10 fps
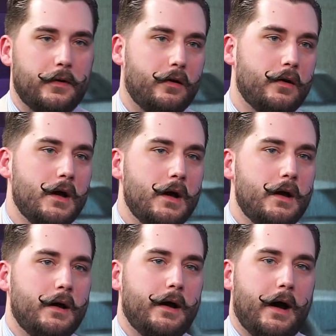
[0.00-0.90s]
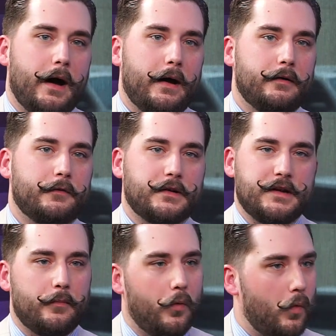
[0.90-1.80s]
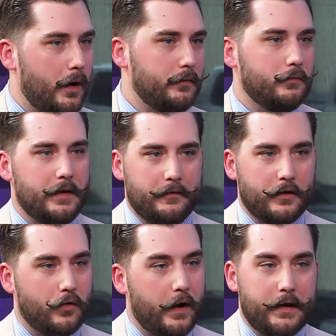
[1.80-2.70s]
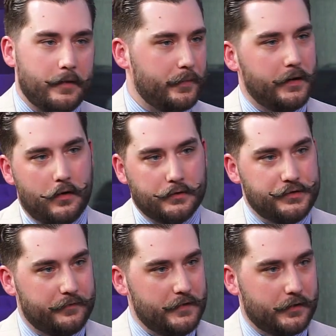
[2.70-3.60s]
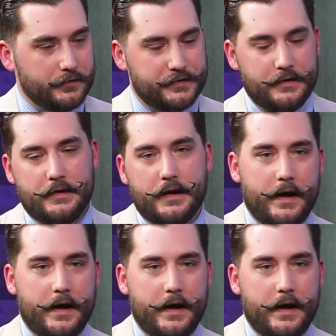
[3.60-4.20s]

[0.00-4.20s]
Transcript: Well, for example, one, we have a great company called Jeff Nicholson.